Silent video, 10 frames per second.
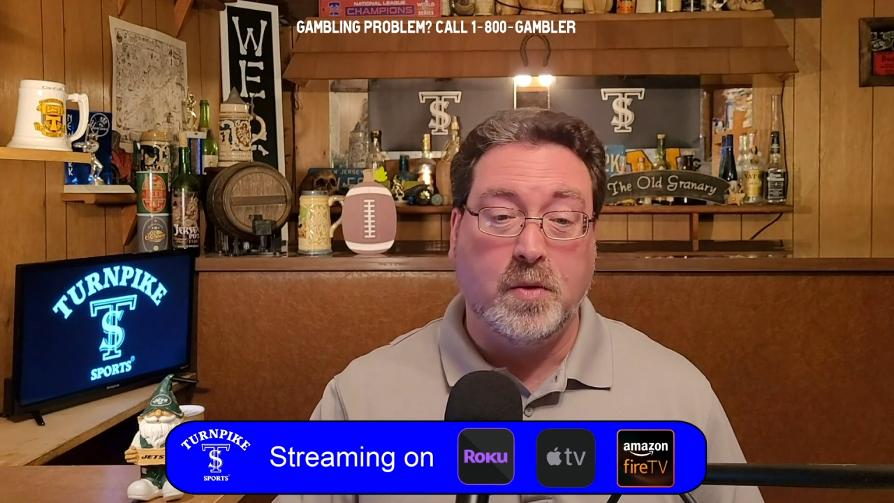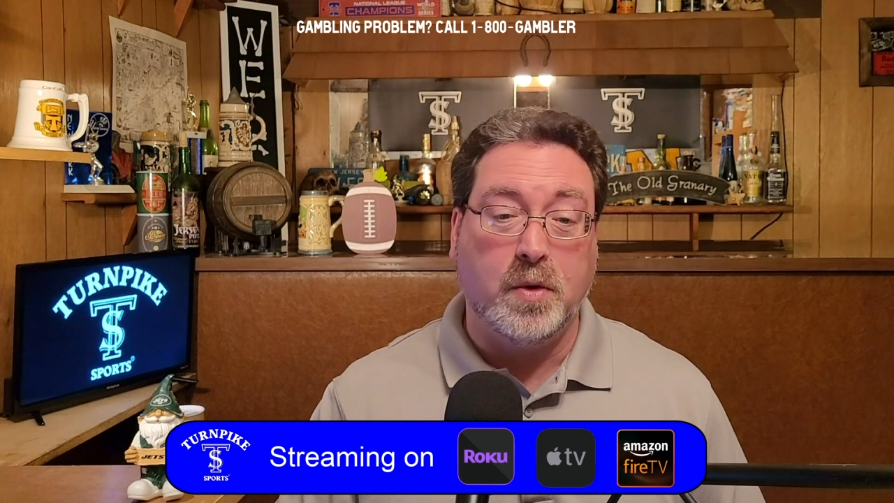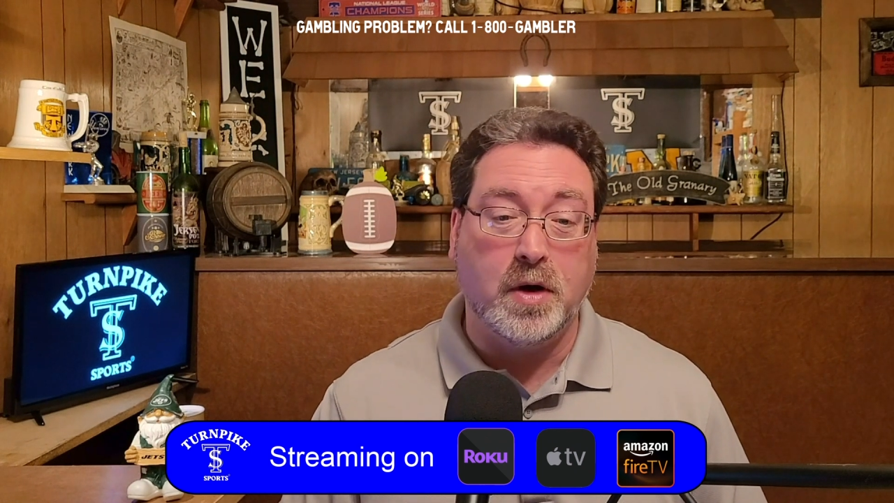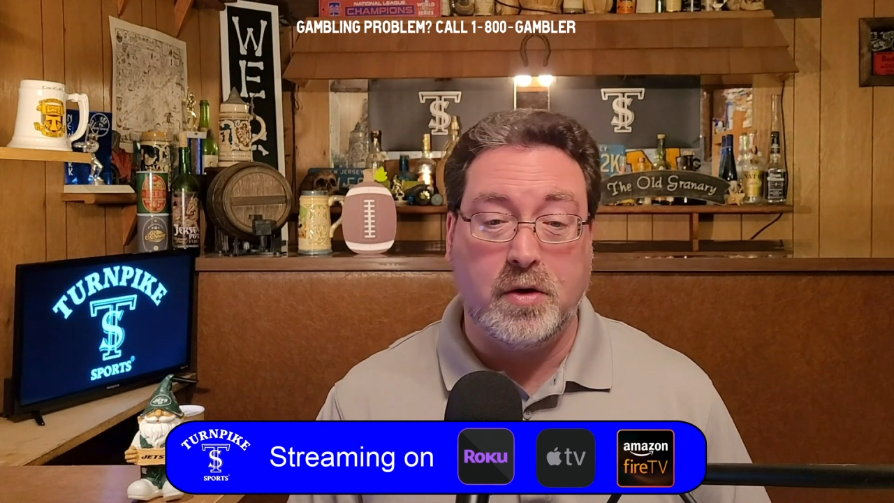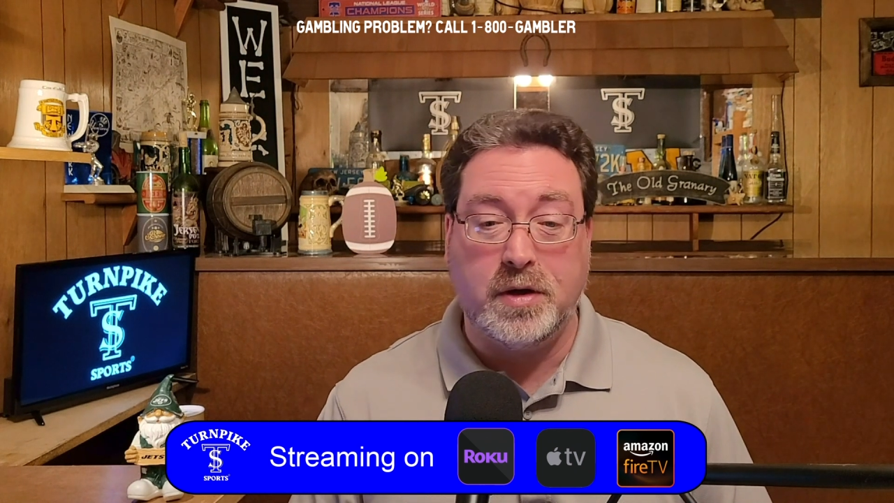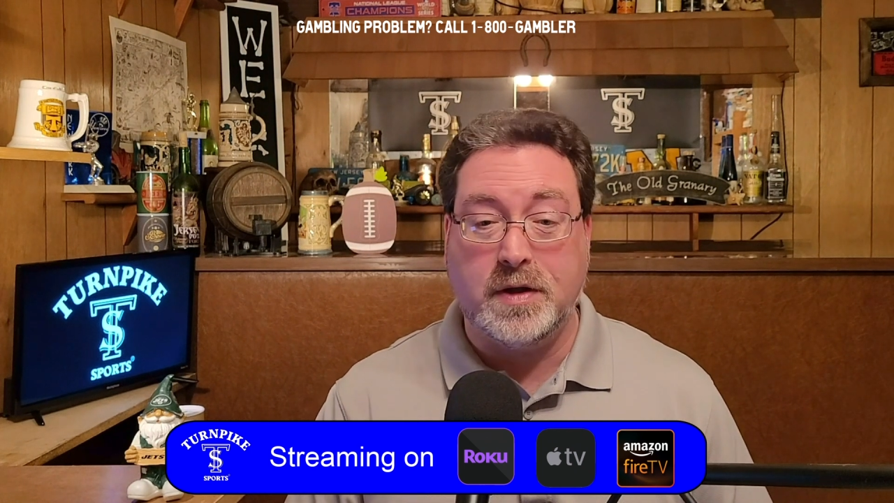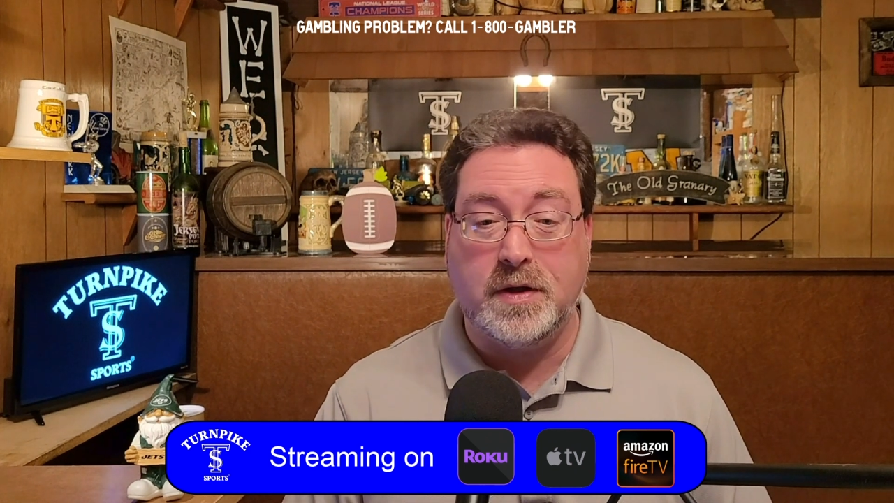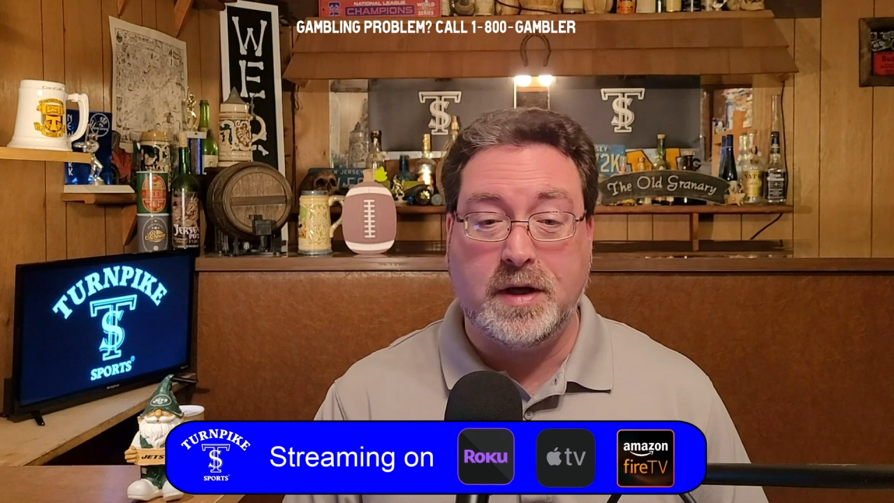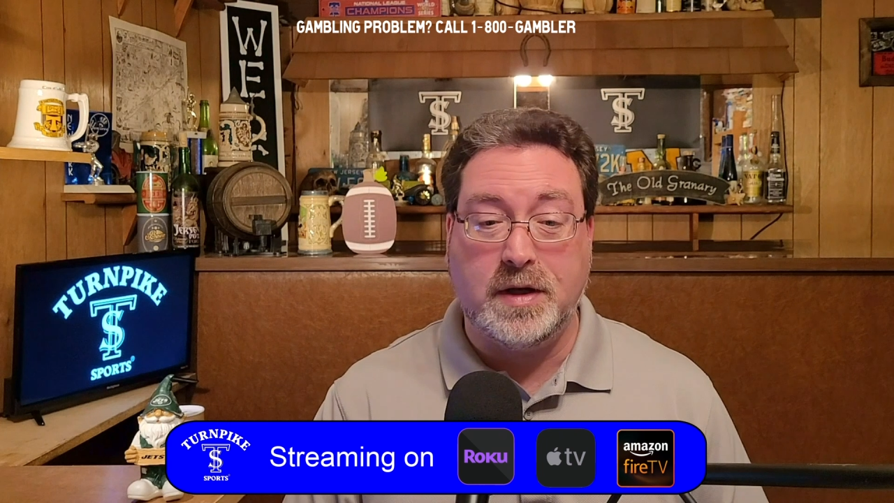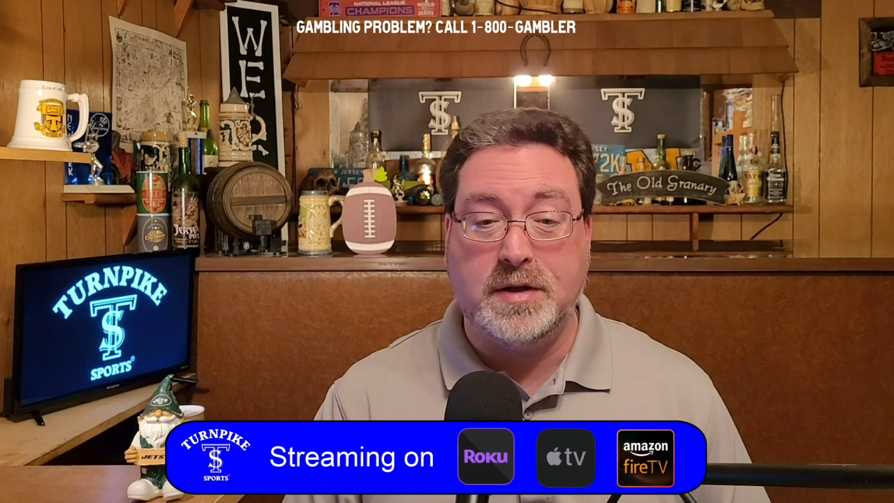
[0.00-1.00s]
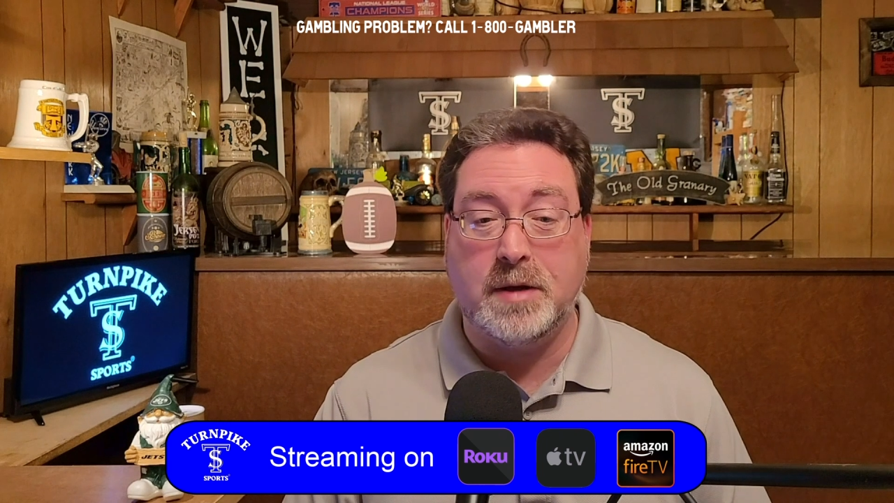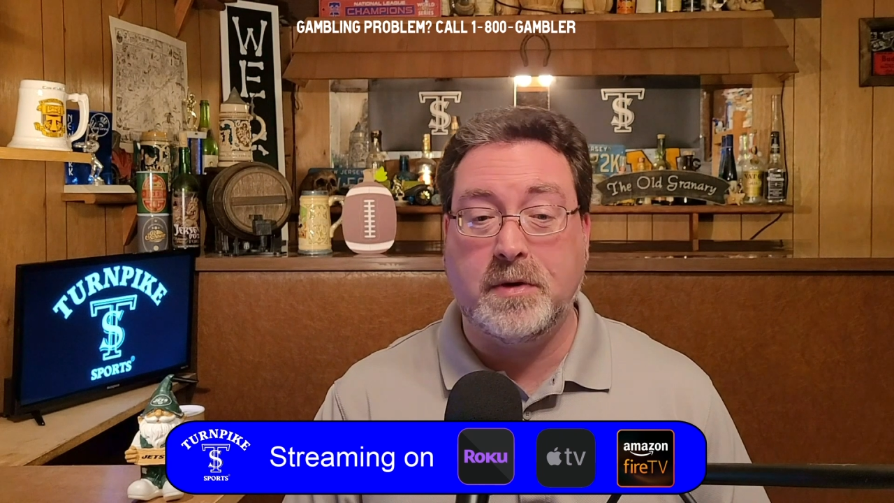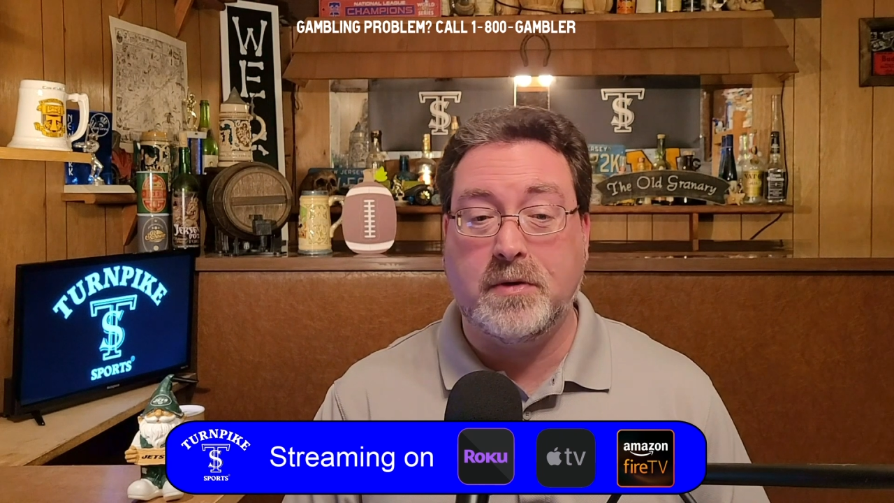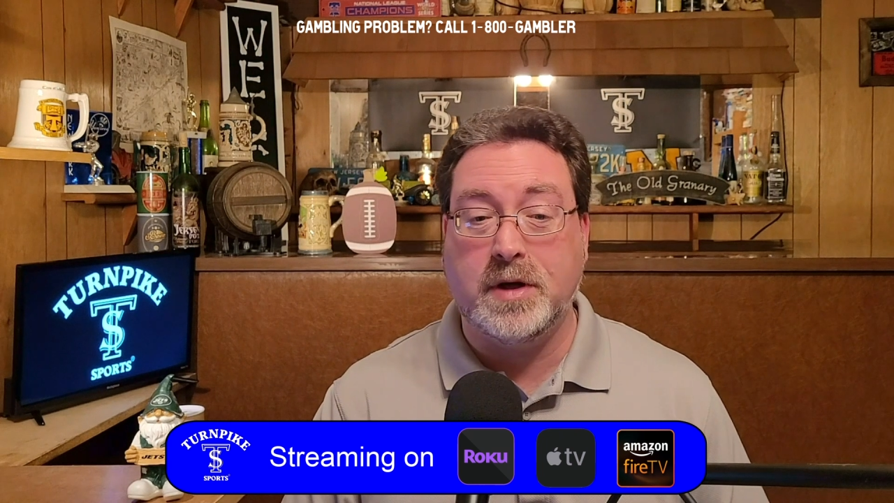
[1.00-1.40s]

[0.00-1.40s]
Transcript: We're going to the Seminole